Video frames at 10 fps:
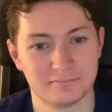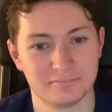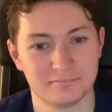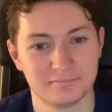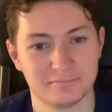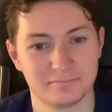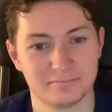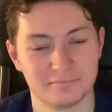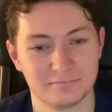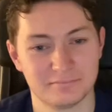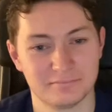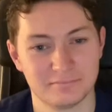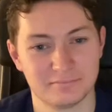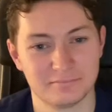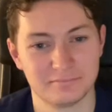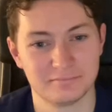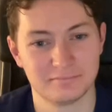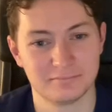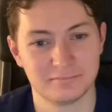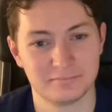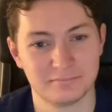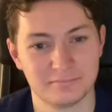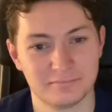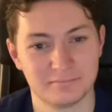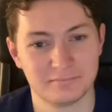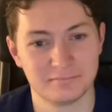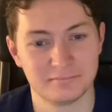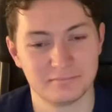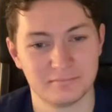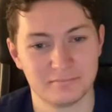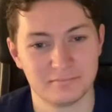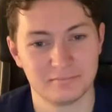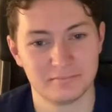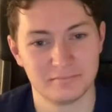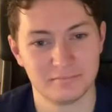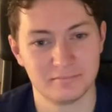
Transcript: (not speaking)